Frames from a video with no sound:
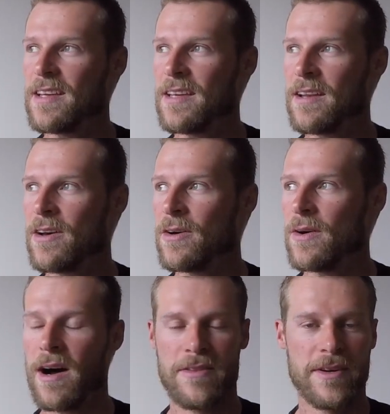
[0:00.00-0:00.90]
You know,
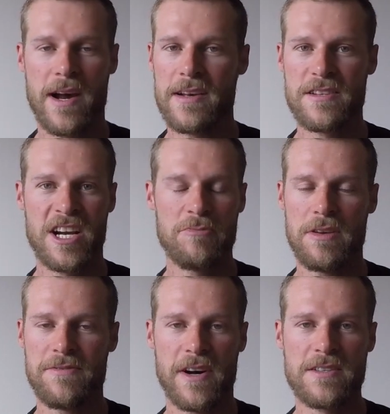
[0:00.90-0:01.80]
other guys are gonna be
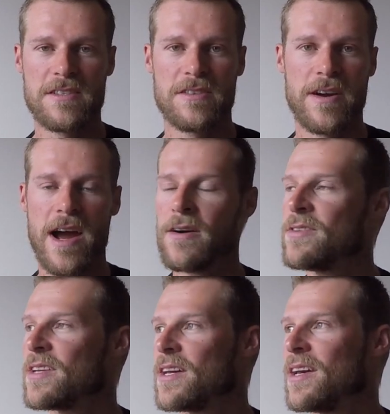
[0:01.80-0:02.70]
fussing around